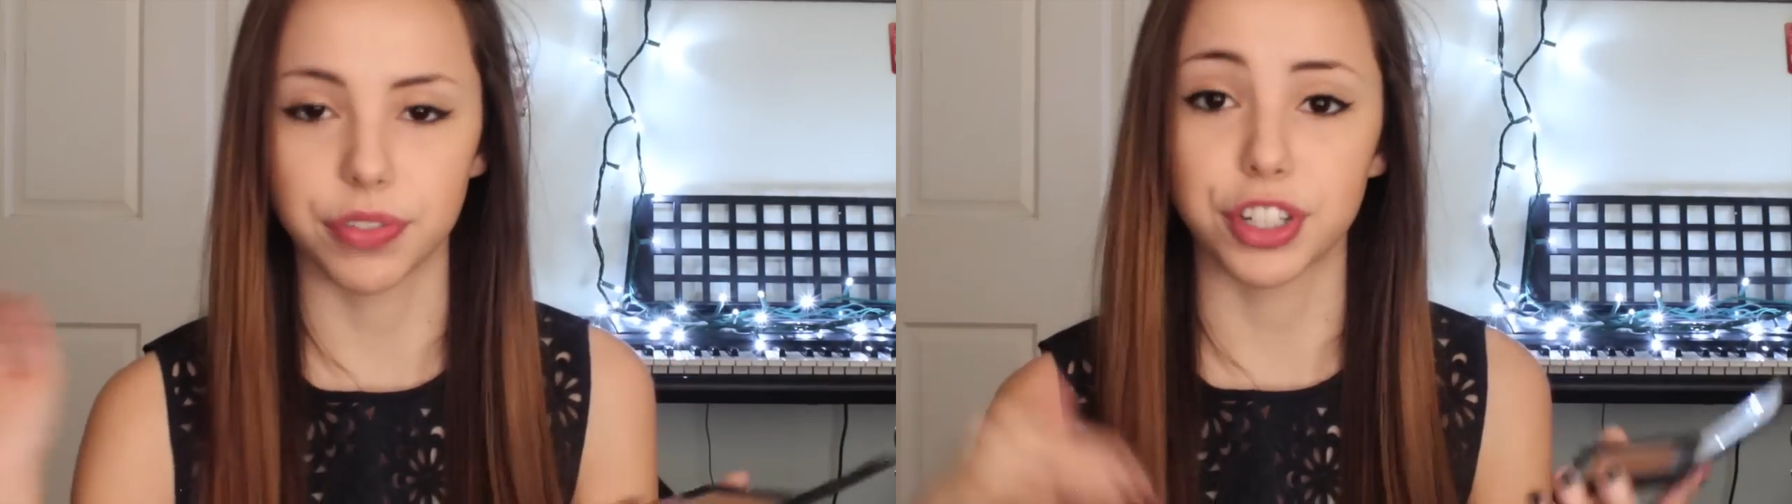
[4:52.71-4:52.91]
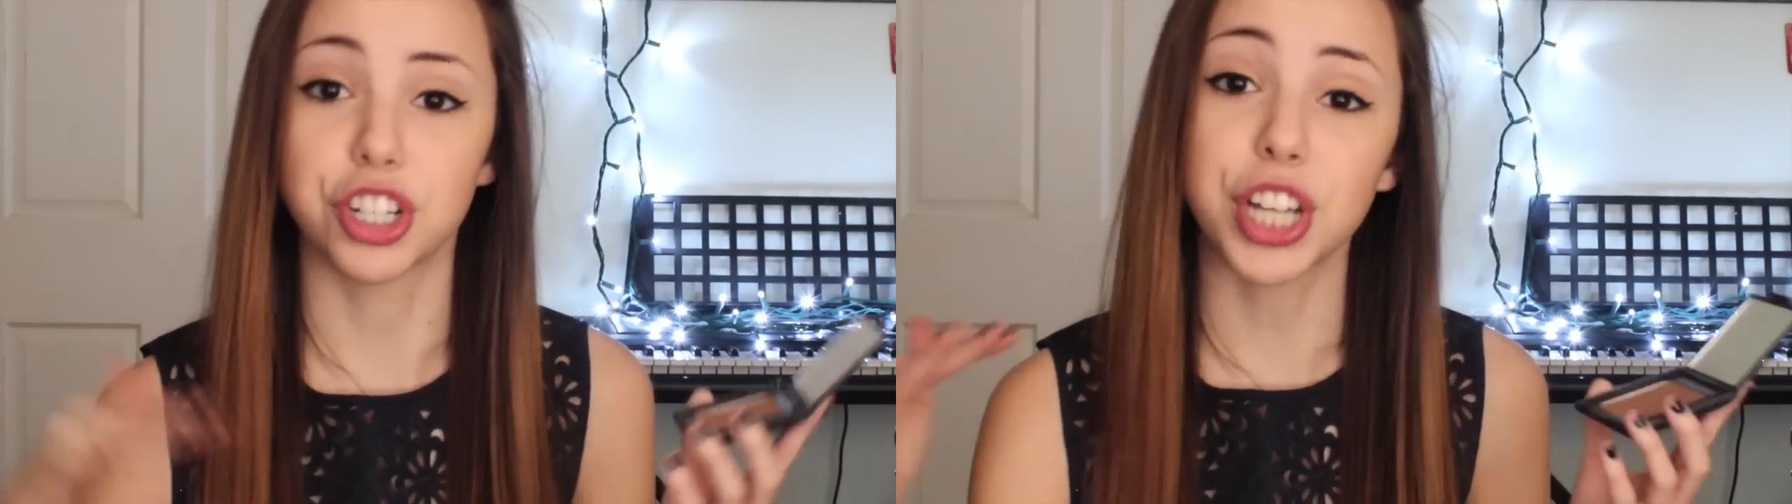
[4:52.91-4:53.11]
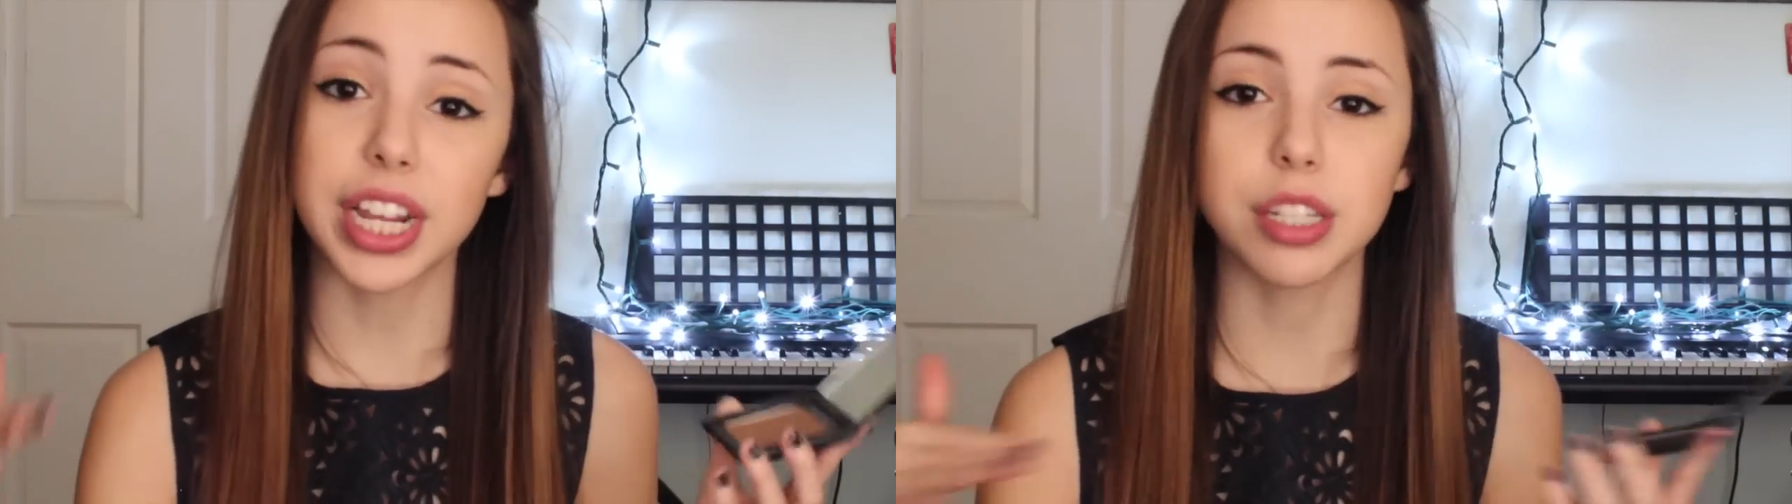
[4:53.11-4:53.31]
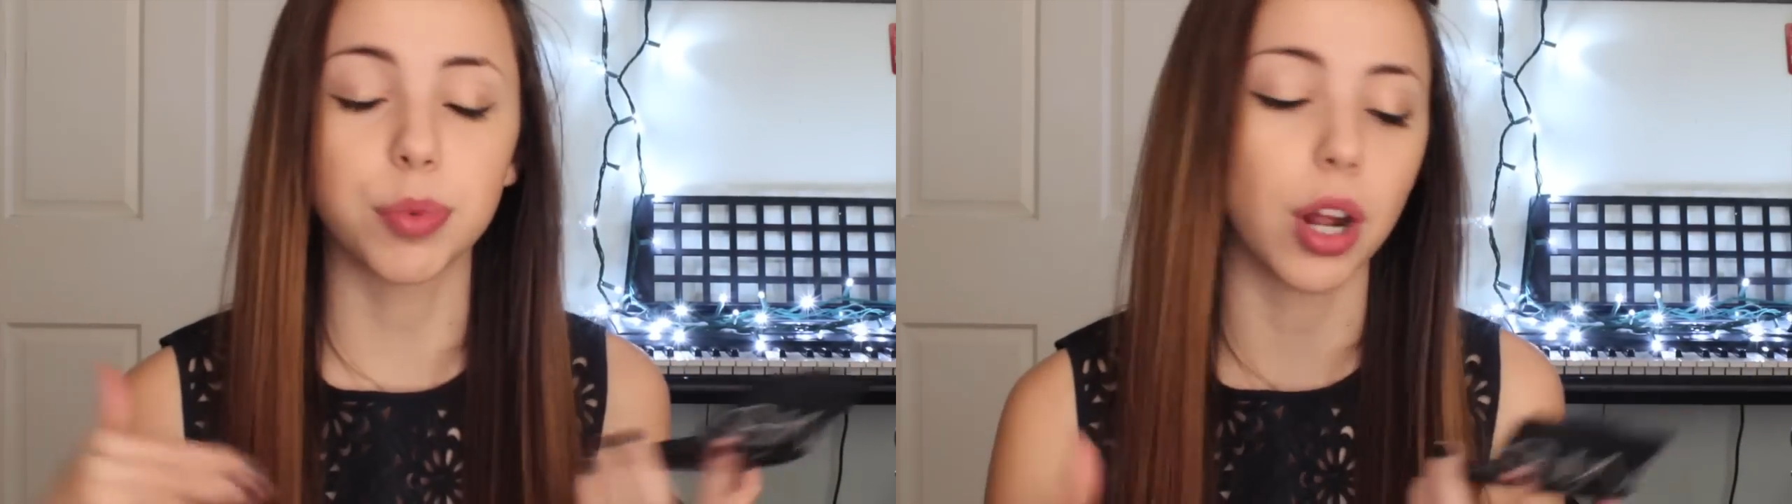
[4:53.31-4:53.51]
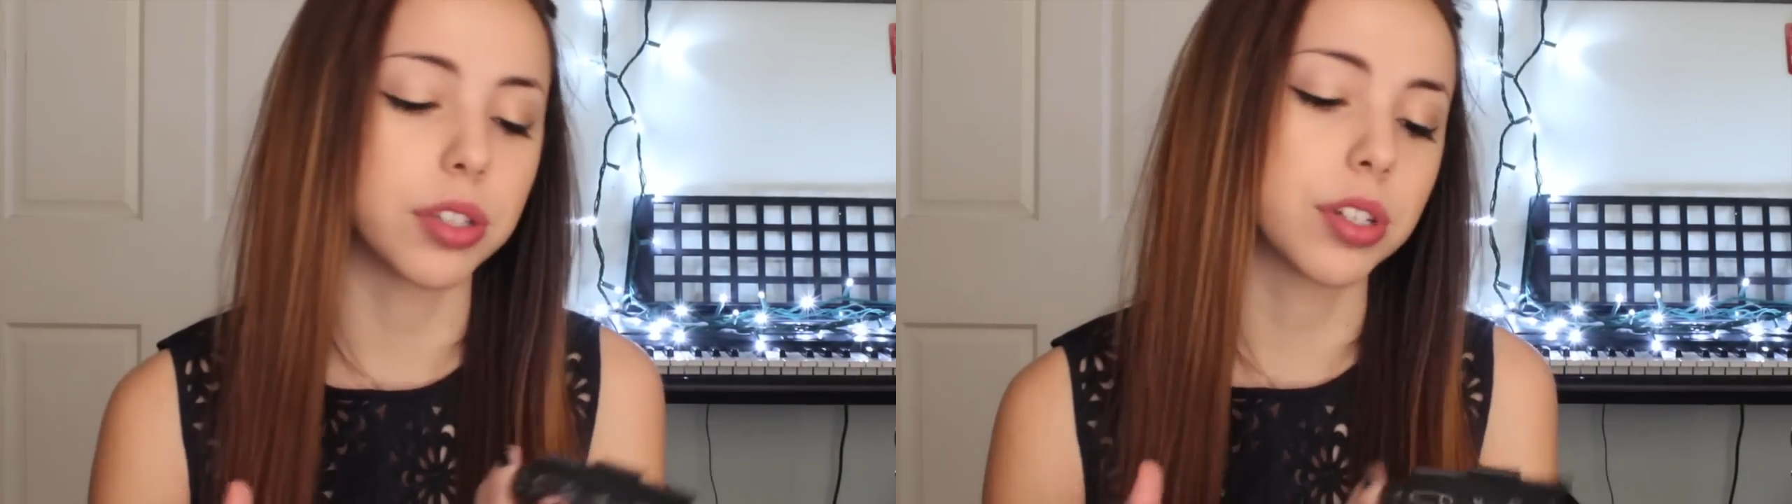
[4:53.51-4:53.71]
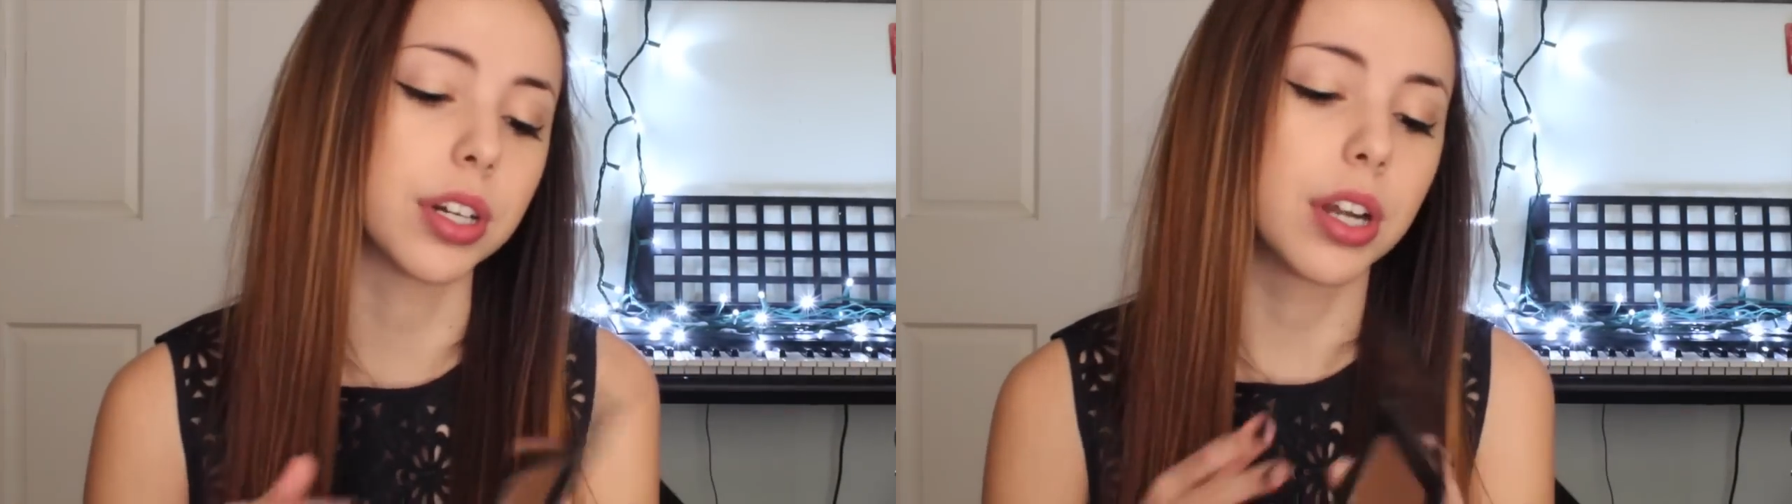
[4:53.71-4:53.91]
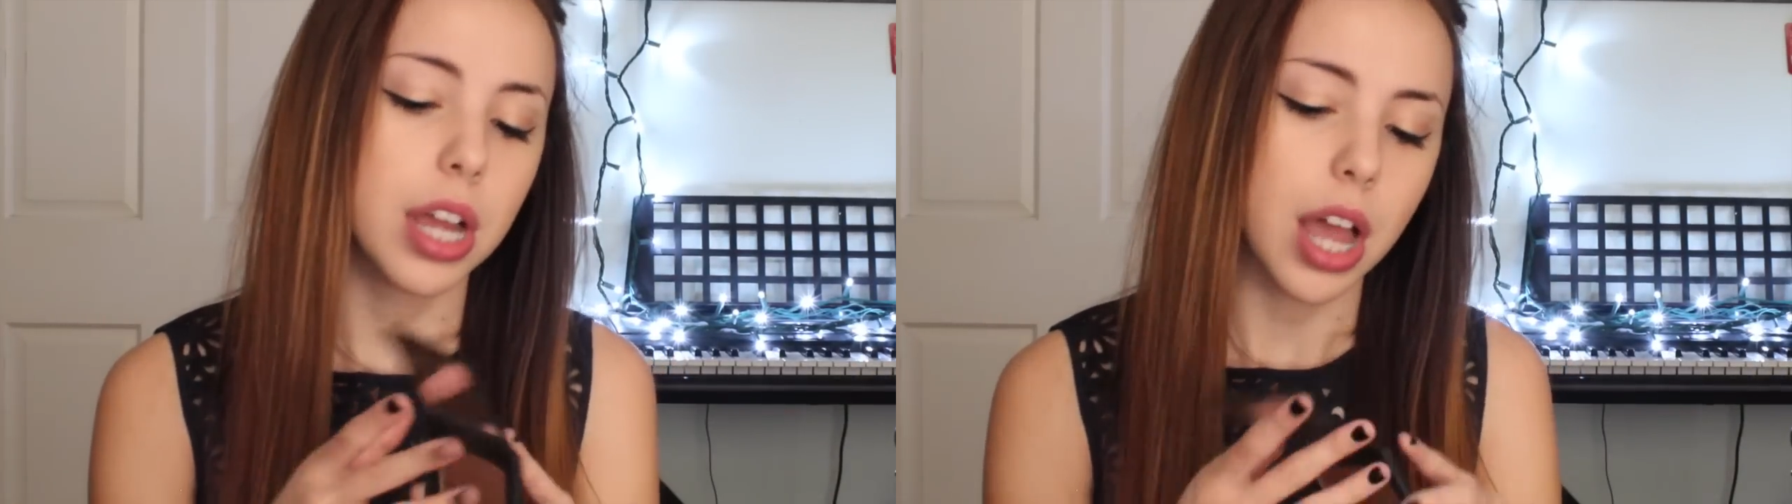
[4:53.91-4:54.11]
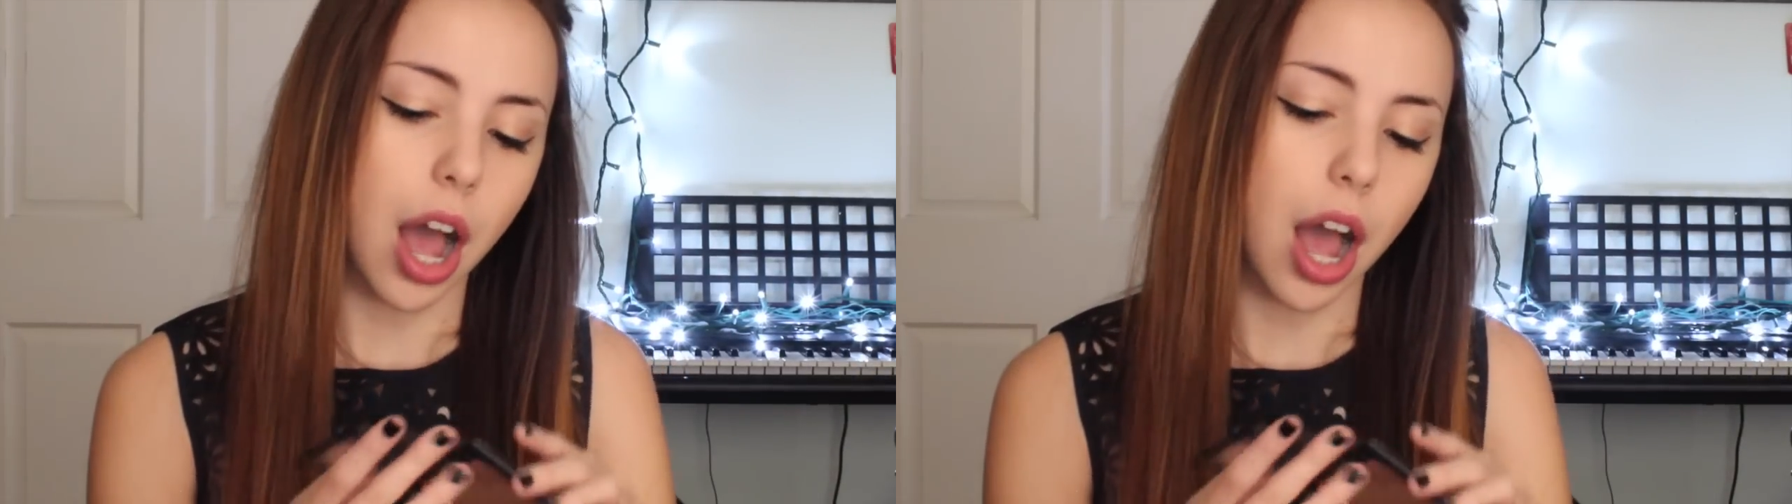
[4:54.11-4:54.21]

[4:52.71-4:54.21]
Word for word: different shades of bronzer.